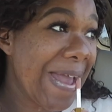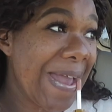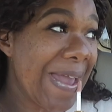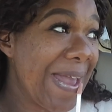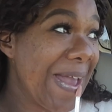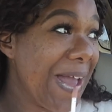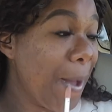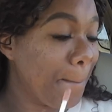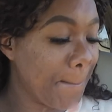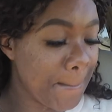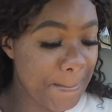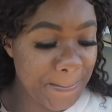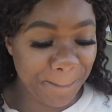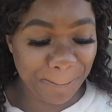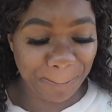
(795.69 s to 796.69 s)
Yep.
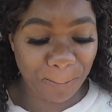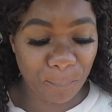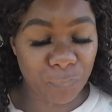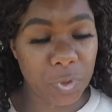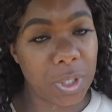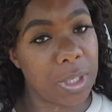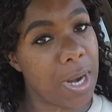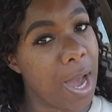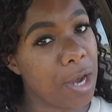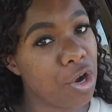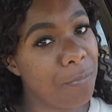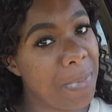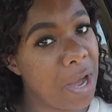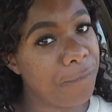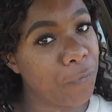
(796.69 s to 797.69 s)
Knocking
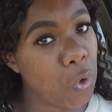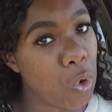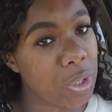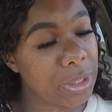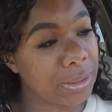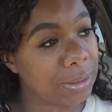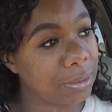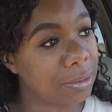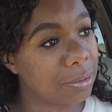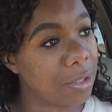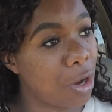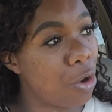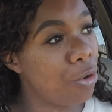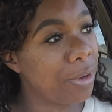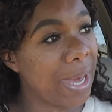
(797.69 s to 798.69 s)
on my 40s.
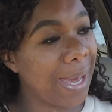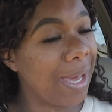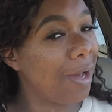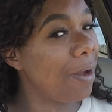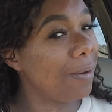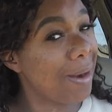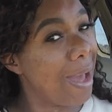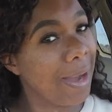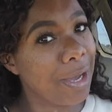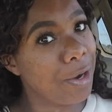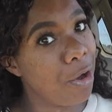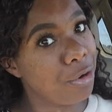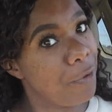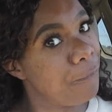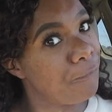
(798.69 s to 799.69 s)
Old gal knocking
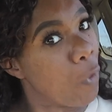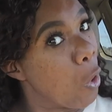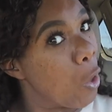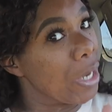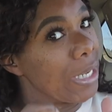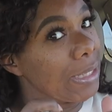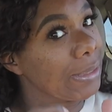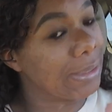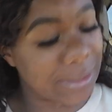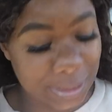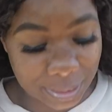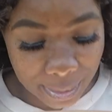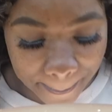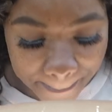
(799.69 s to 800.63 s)
on the 40s.